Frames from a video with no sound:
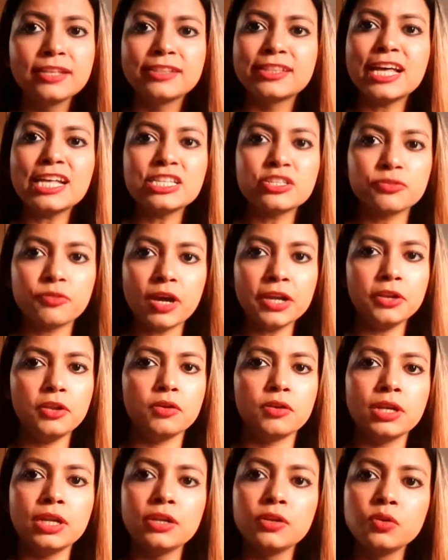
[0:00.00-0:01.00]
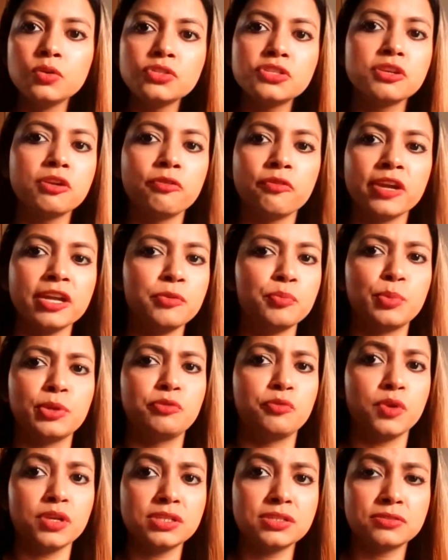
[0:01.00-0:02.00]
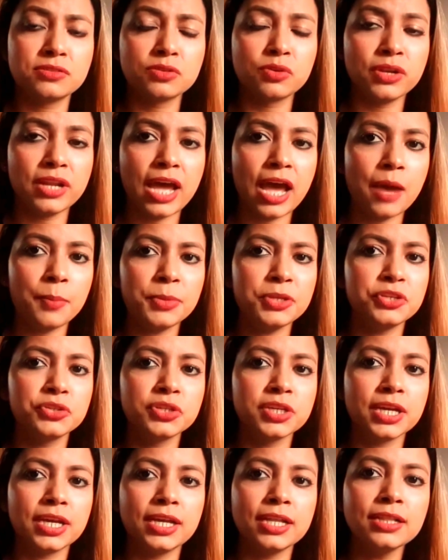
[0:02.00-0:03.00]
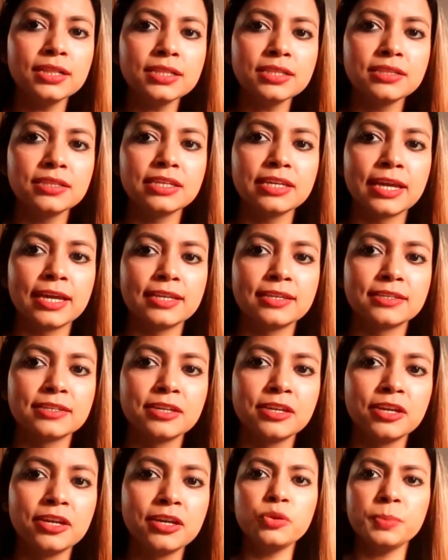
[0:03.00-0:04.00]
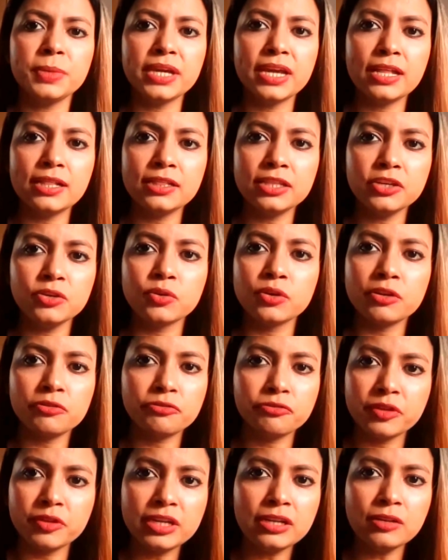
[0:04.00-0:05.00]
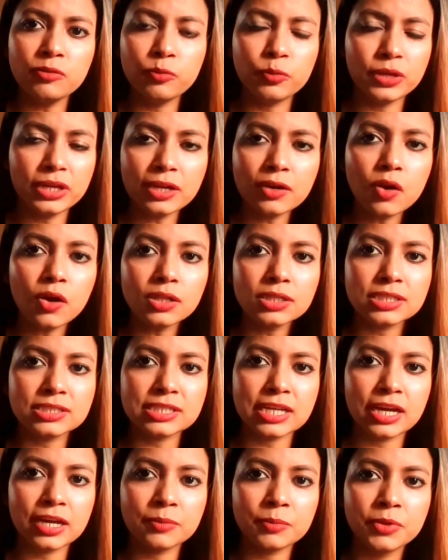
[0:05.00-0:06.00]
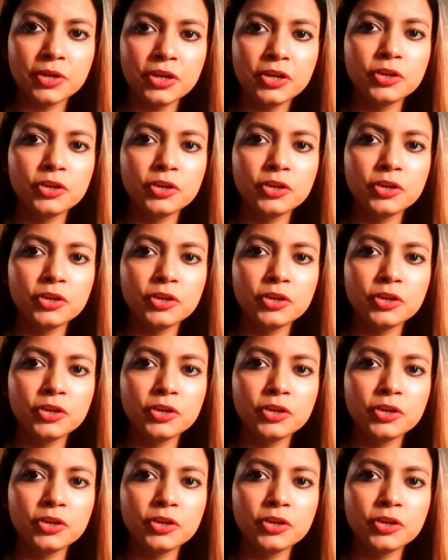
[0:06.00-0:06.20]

That's fine. You're going to lose your weight. But what's going to happen to your health in the end? You won't be healthy. You're going to feel weak all the time.